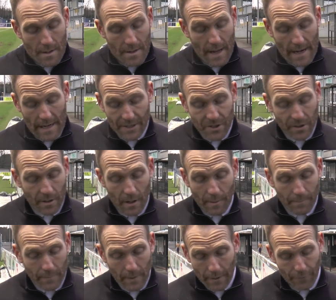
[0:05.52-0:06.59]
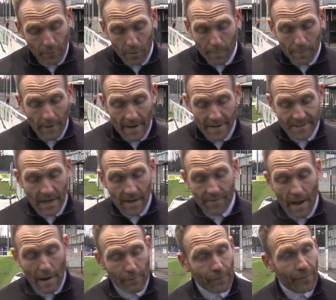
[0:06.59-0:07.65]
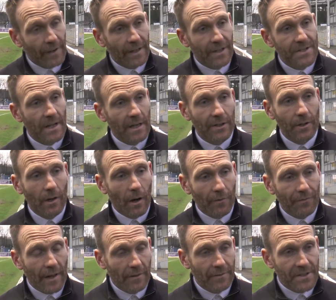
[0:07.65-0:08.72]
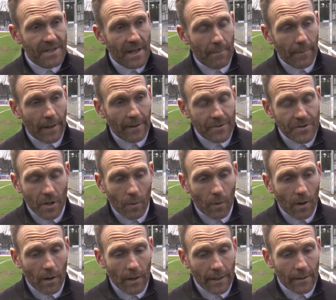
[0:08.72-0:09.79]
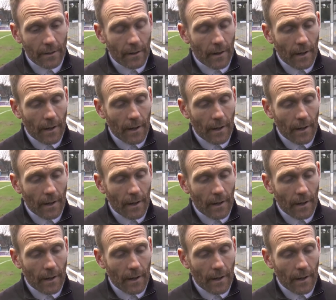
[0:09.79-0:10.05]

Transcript: Yeah, listen, I thought the players gave it everything in the second half, down to 10 men so early.